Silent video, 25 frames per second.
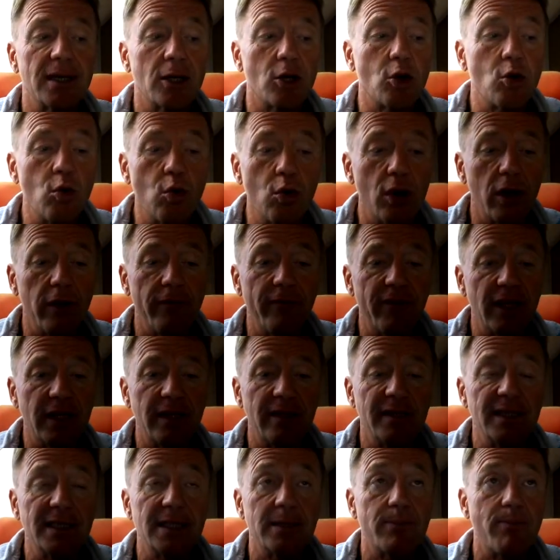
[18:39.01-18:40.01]
Google with
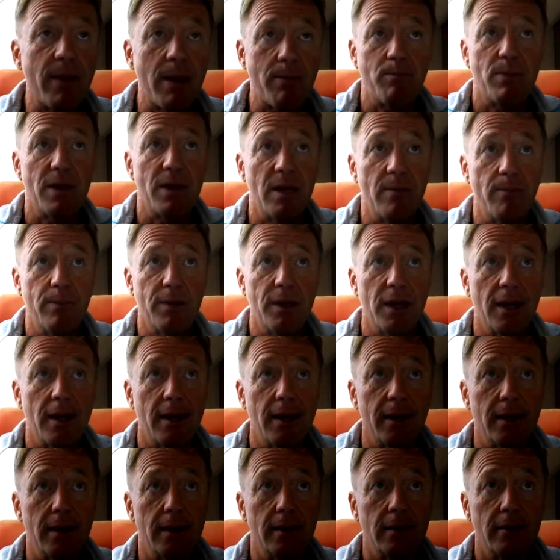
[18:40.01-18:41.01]
his Map A P
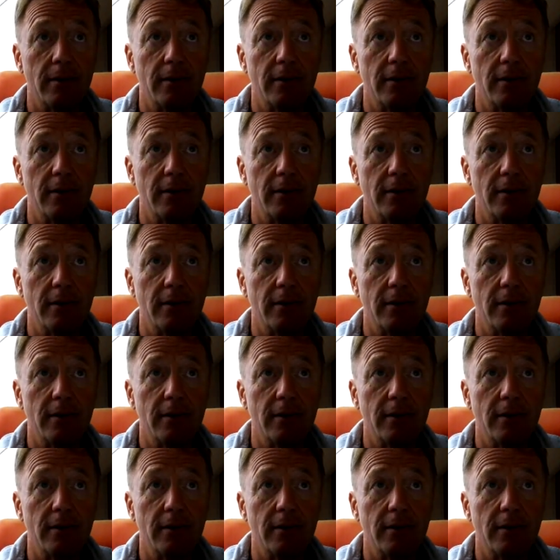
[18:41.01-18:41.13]
I.